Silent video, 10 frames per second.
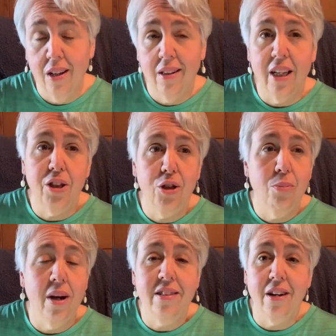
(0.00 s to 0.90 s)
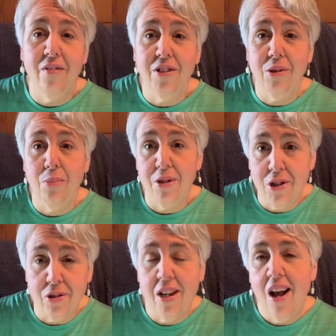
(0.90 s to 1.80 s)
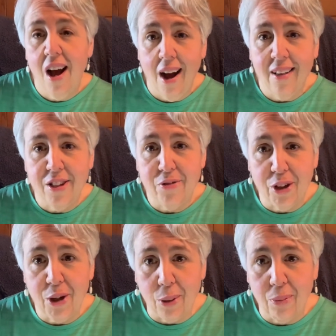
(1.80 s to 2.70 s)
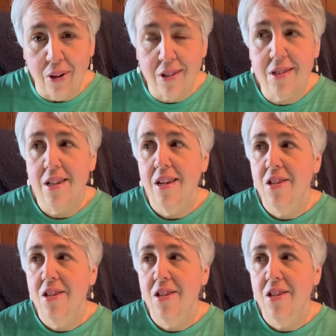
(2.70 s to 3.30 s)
Like you might delve into a mystery. I like to read cookbooks.